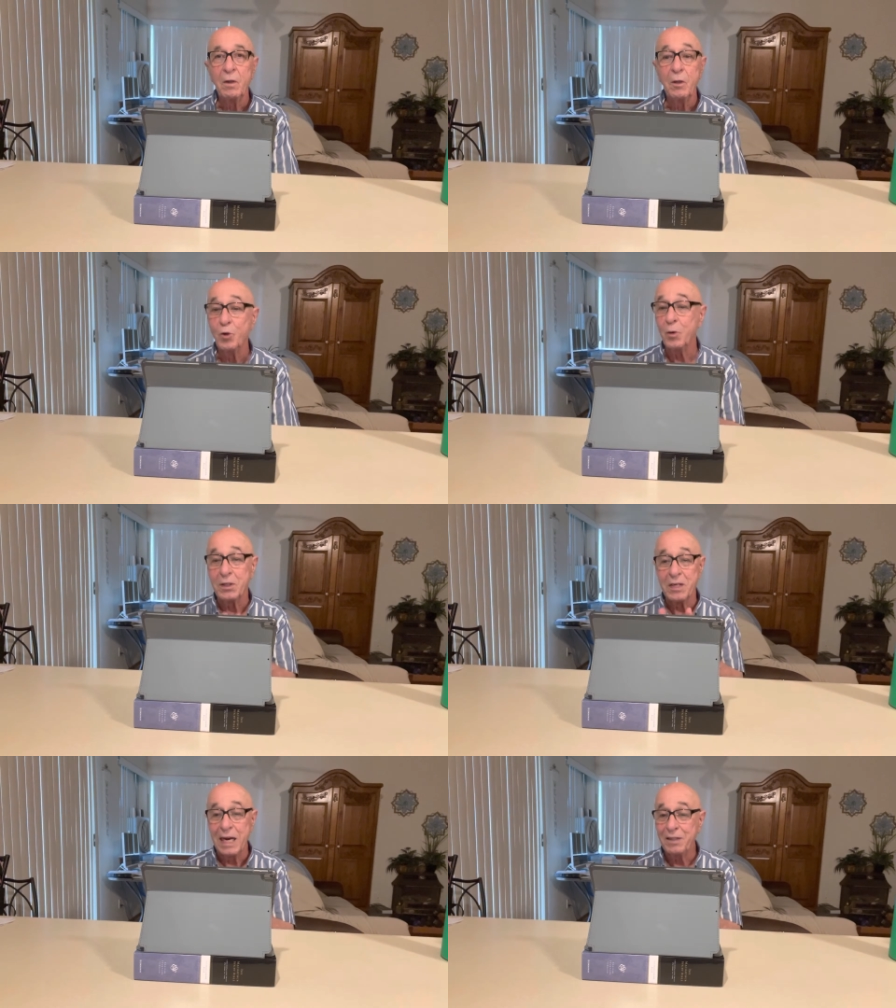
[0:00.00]
So it's
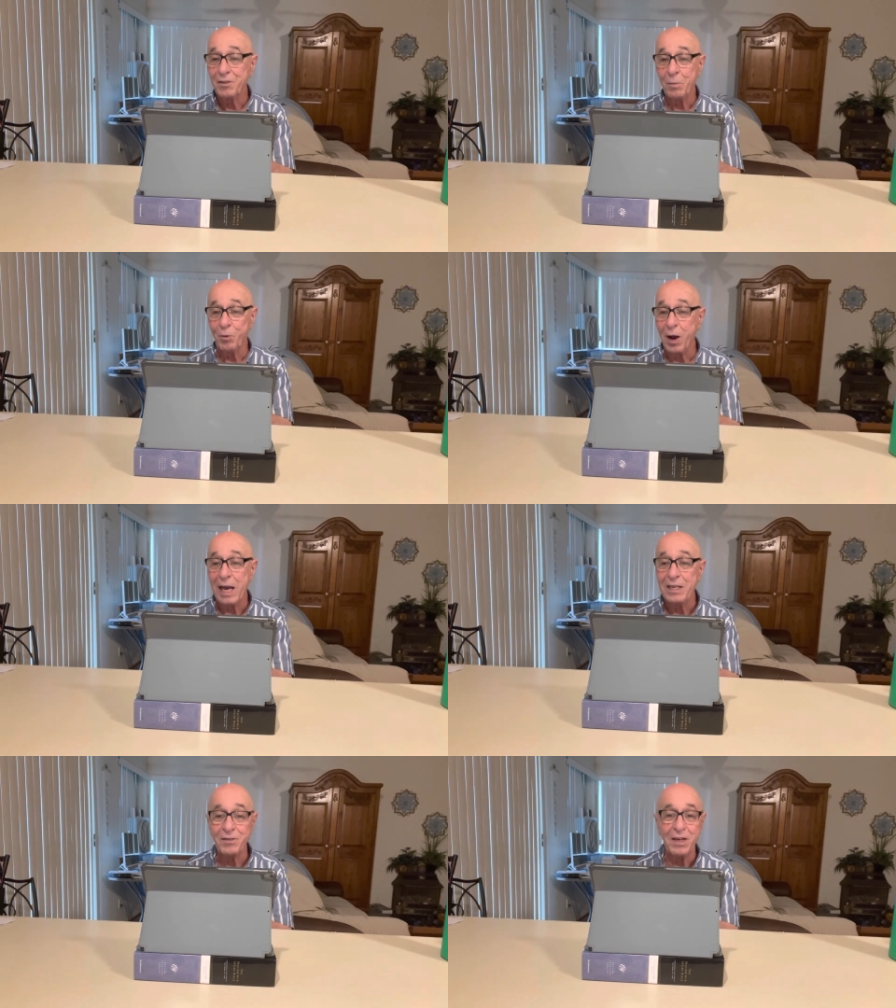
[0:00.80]
not
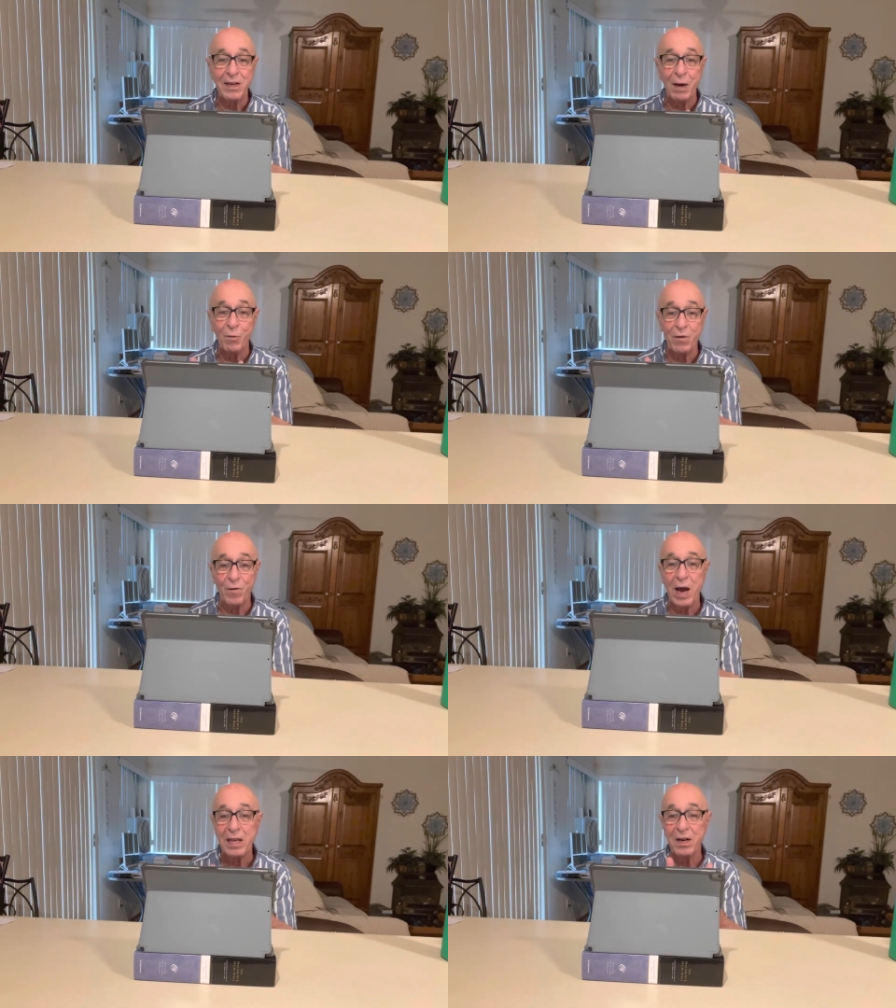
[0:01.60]
surprising that we
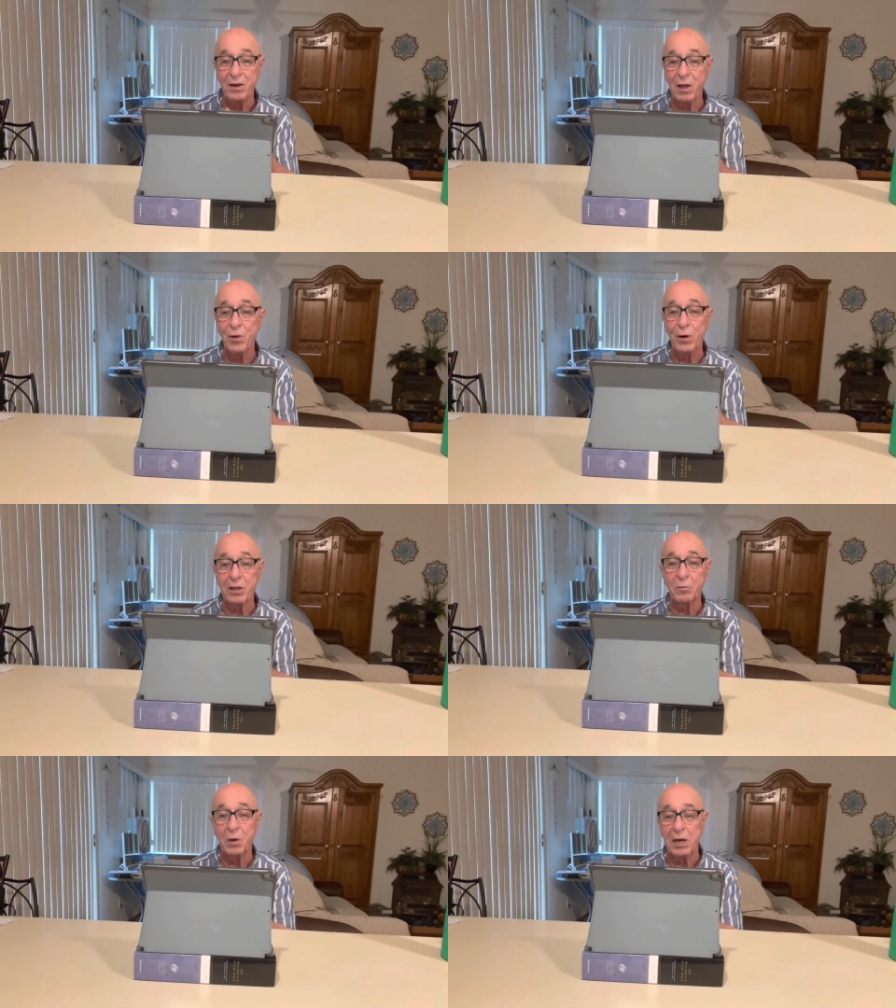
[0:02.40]
find another
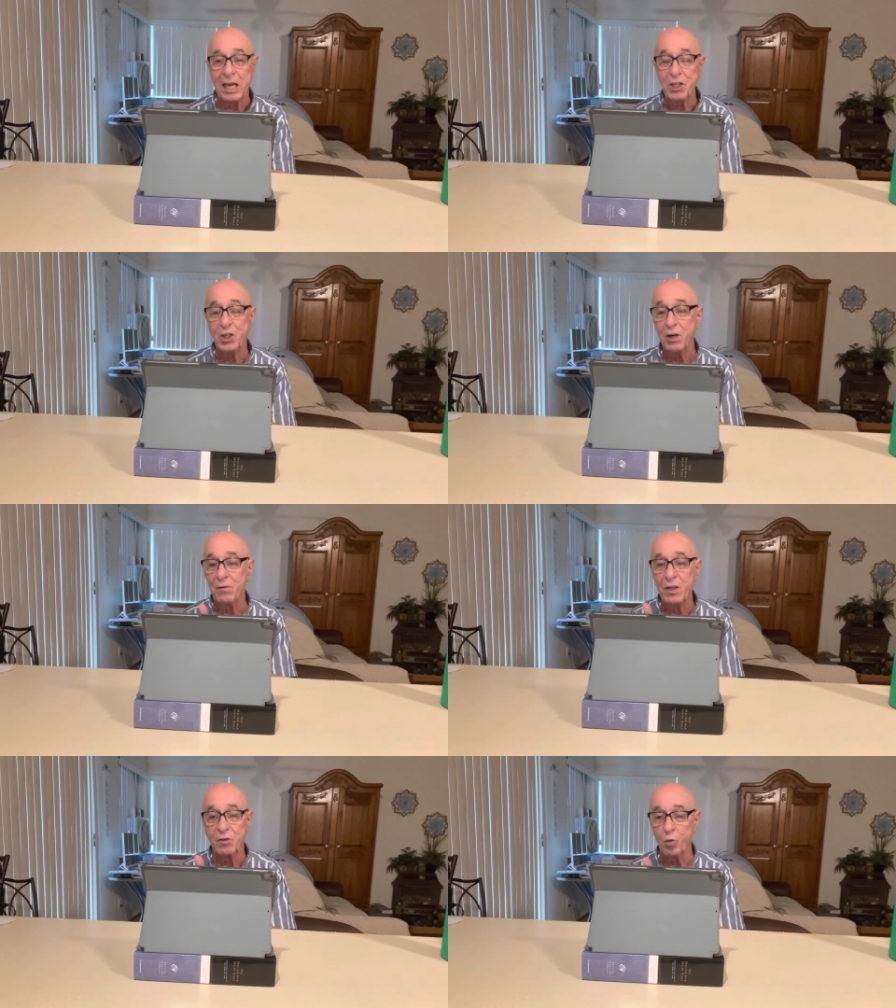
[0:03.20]
explanation of
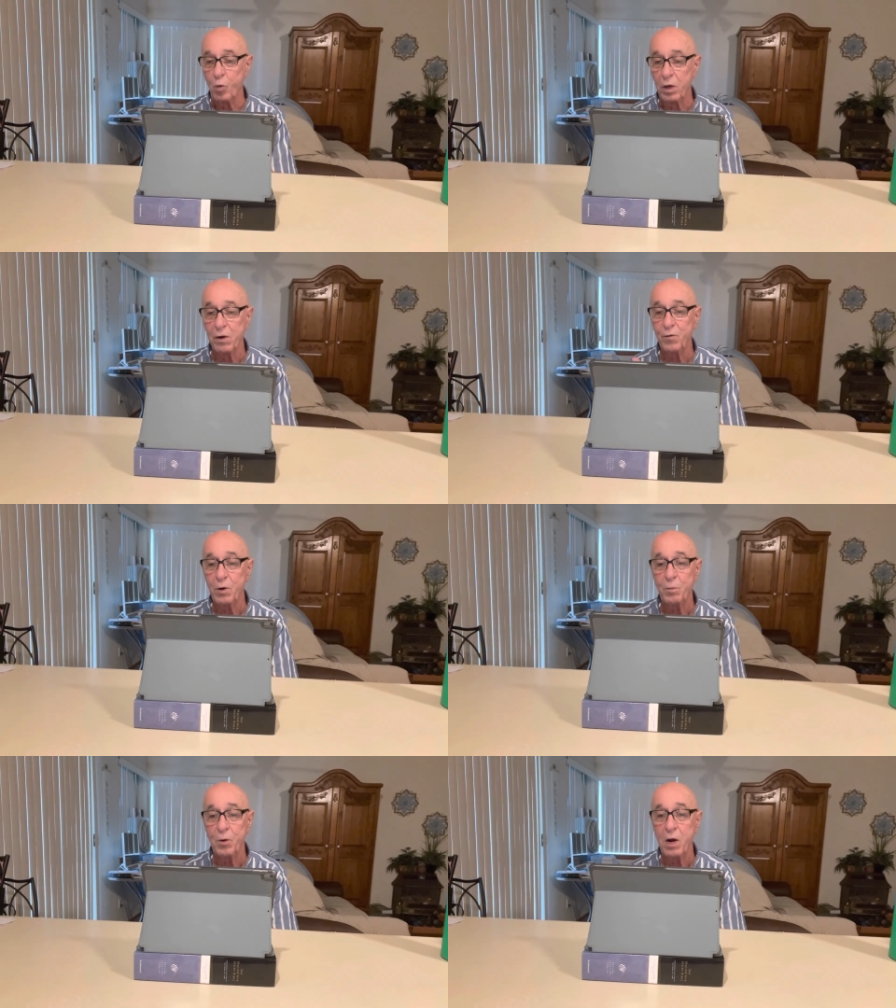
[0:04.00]
this wonderful
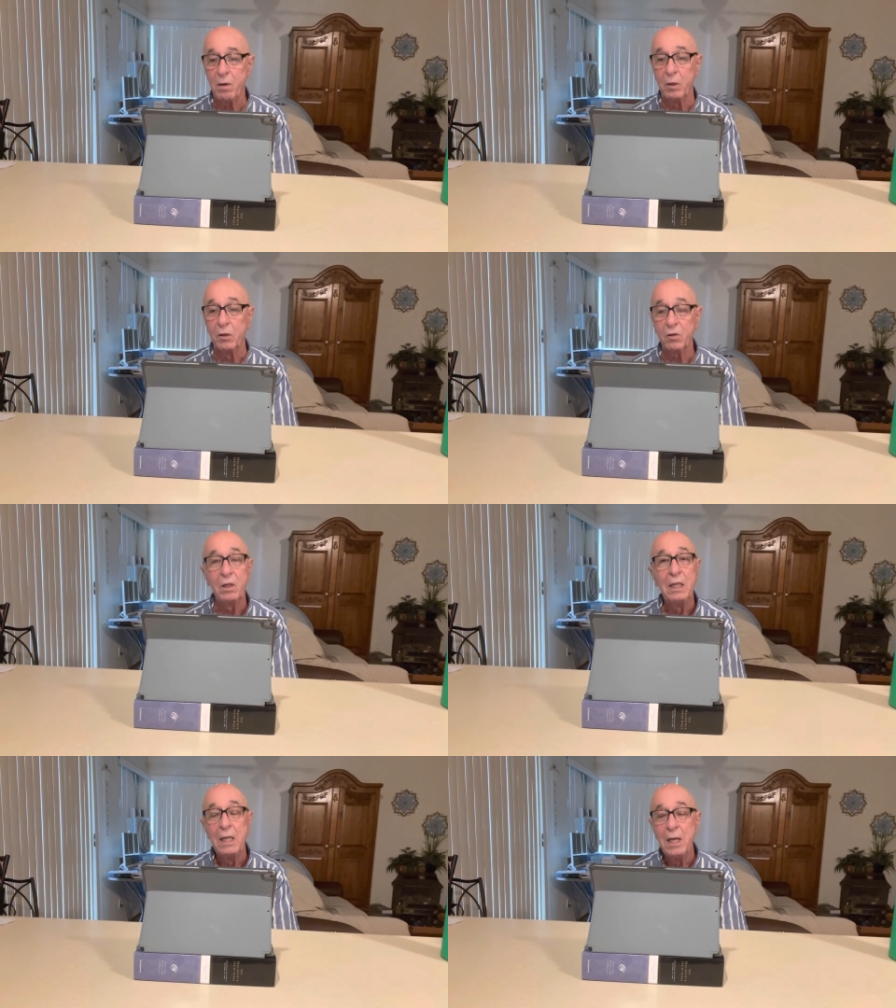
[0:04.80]
promise
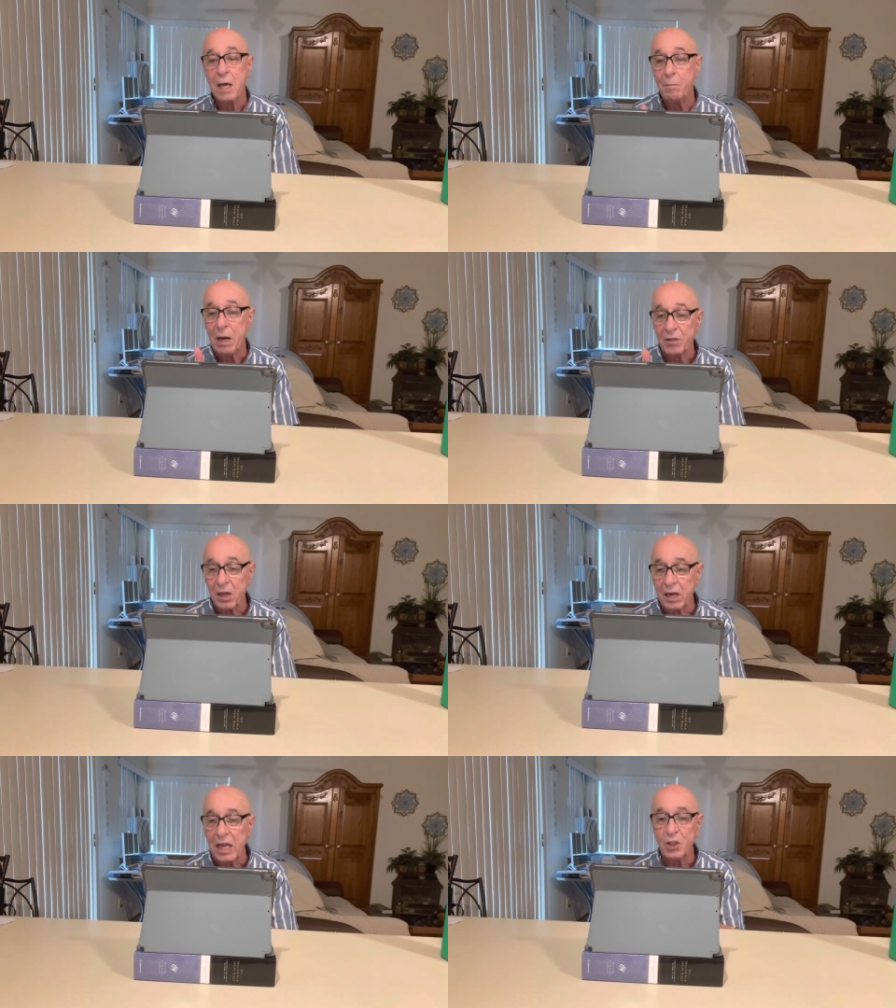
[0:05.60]
about the
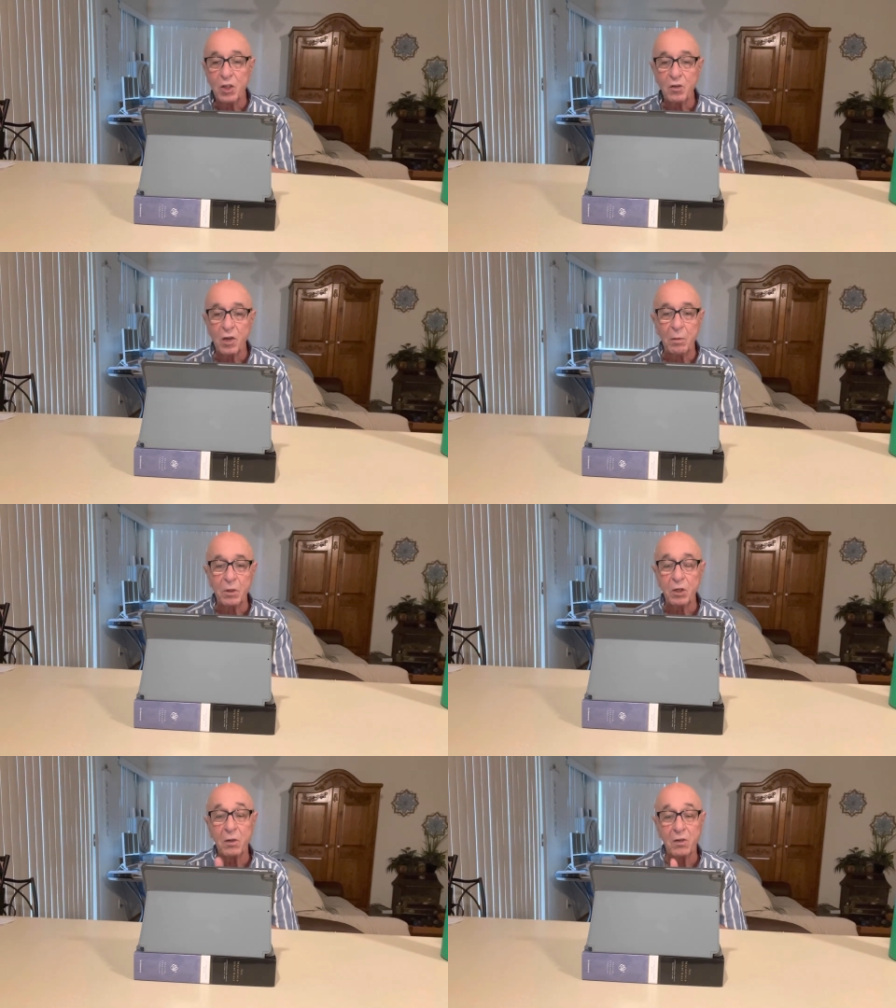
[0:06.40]
nations coming
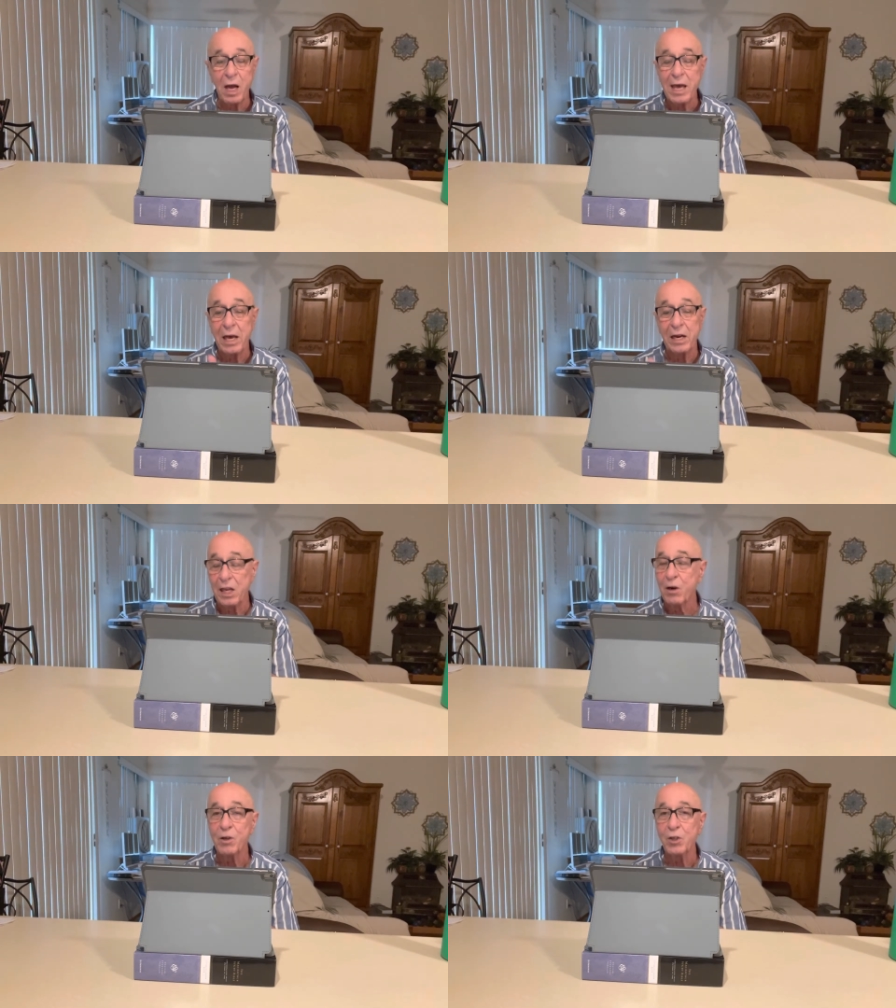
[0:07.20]
to Zion
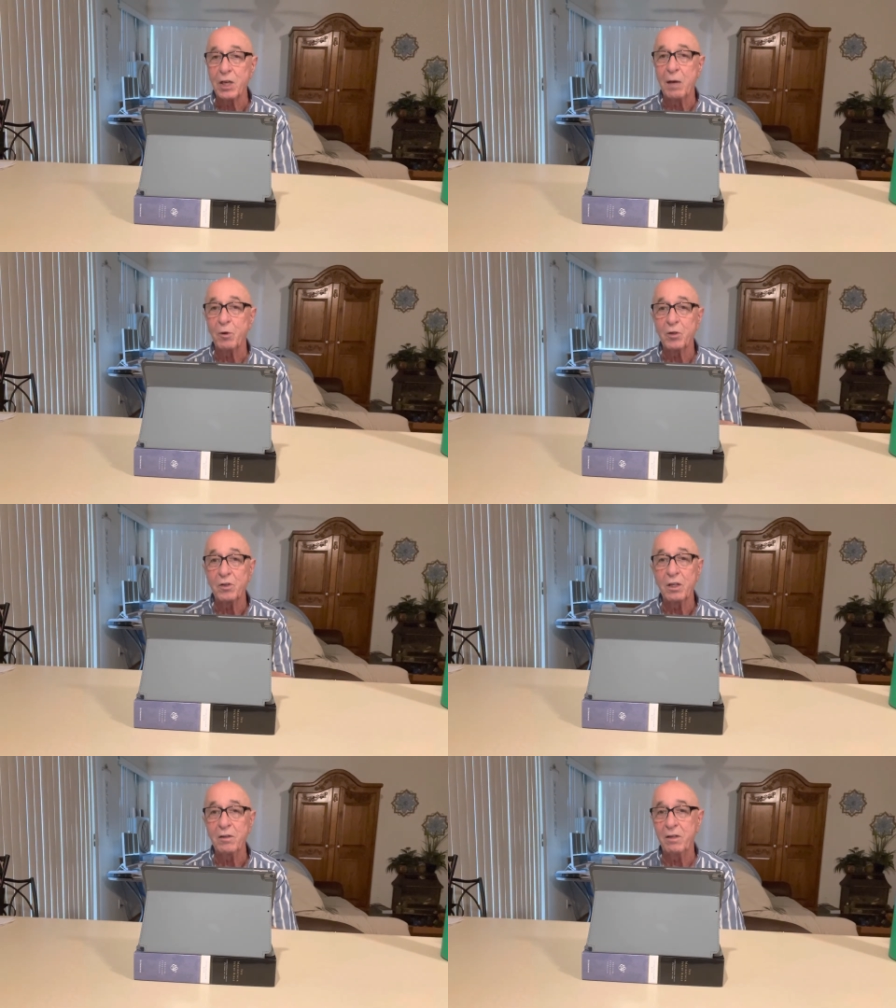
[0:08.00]
here in chapter
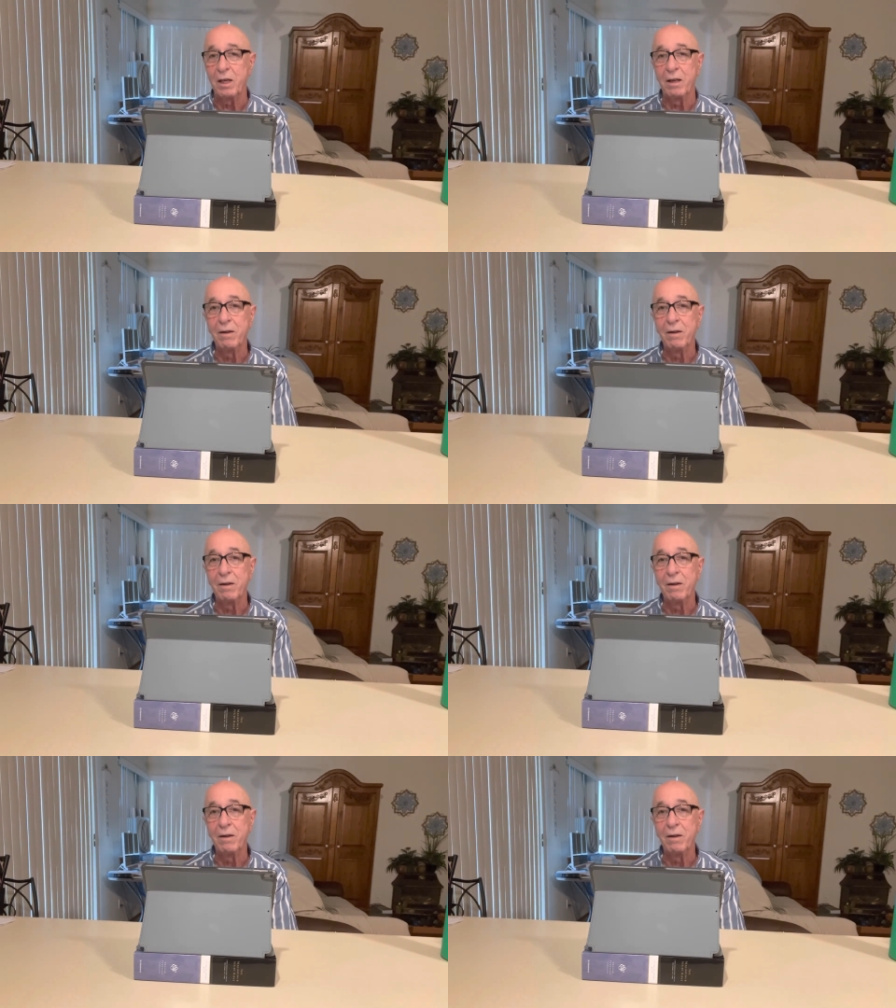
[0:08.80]
60.